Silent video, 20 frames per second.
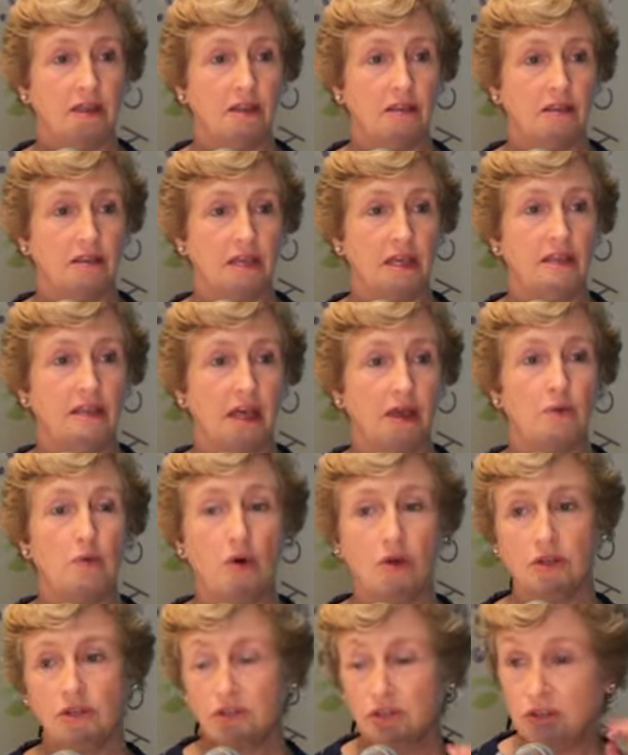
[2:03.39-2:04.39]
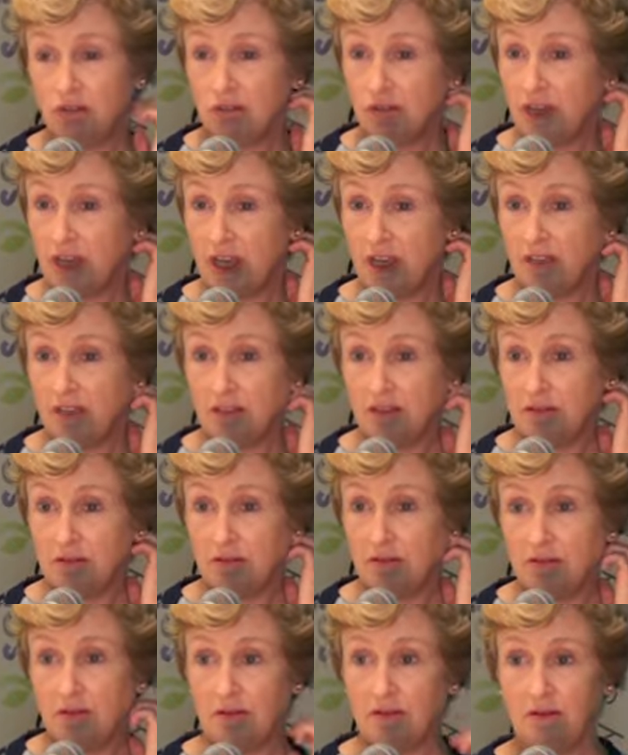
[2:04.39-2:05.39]
then they want to get
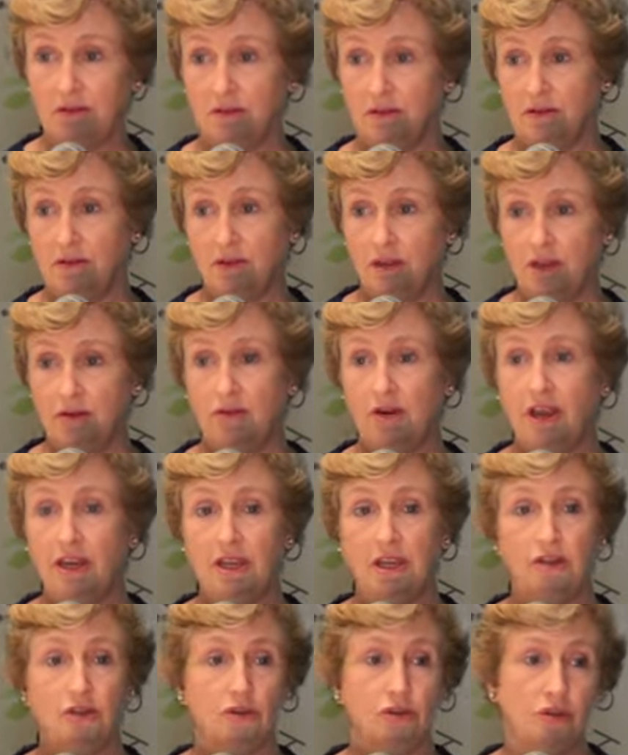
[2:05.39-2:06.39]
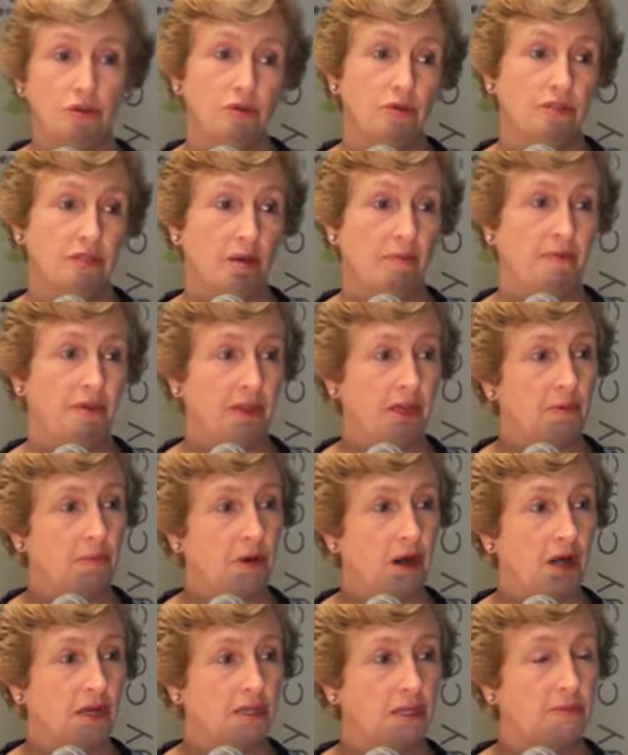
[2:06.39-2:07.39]
ready to do something
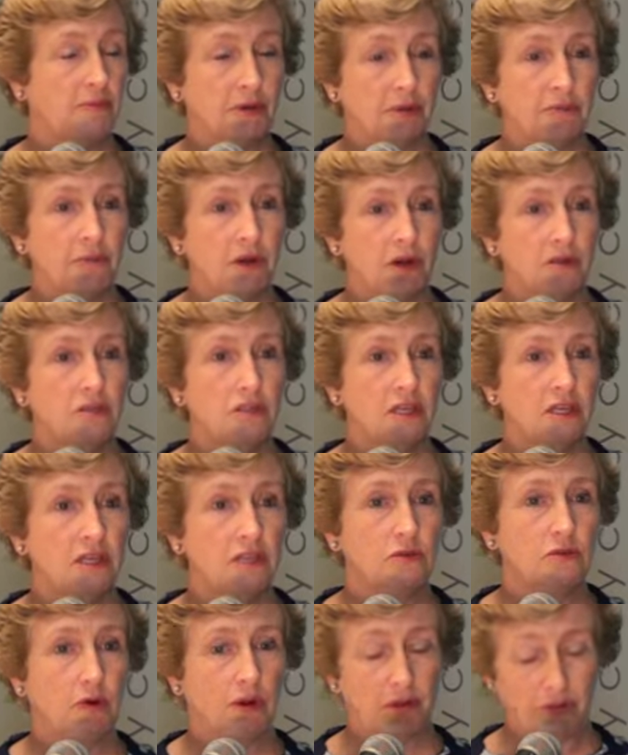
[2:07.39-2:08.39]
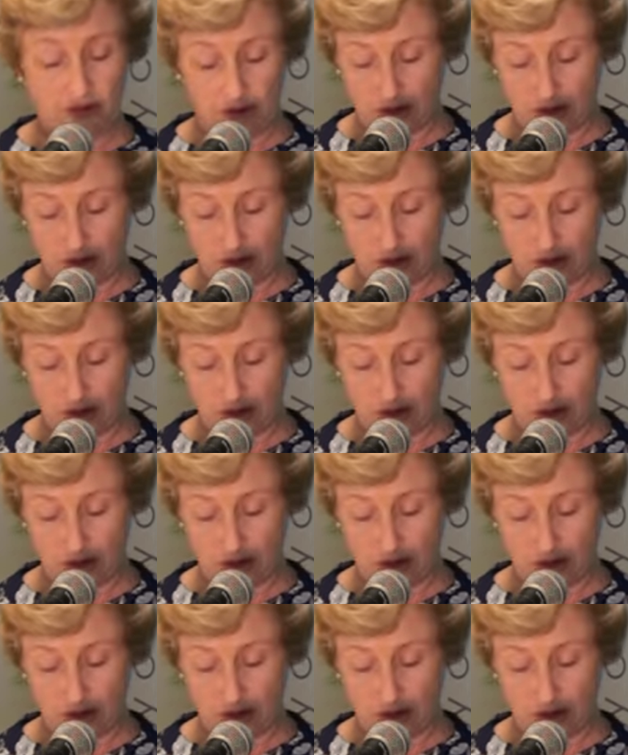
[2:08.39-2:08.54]
about it, but mostly it's one of